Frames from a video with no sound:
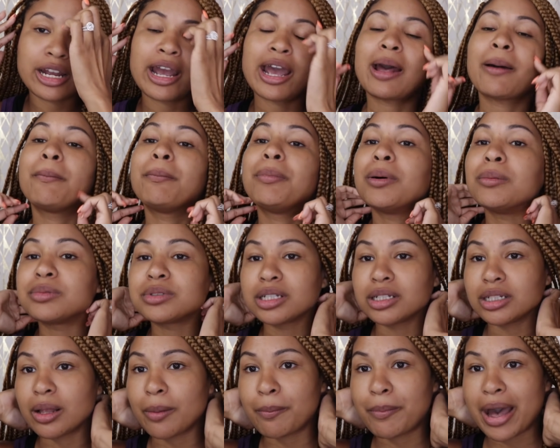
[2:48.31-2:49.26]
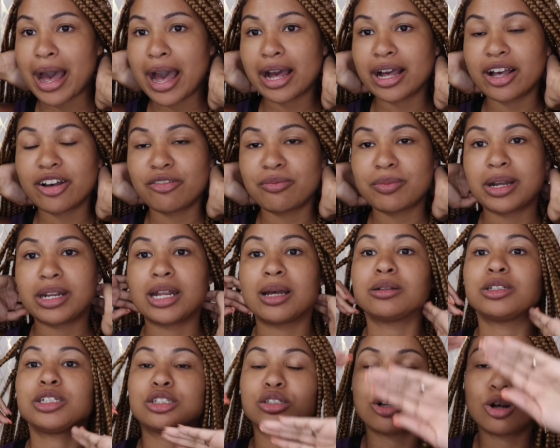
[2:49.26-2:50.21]
I had bumps on the back of my
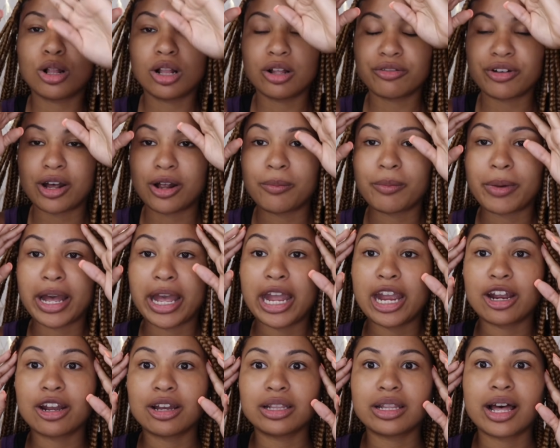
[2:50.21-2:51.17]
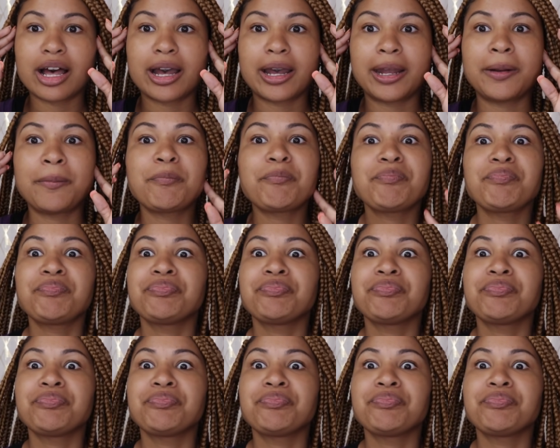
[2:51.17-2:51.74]
neck, just all around my hairline,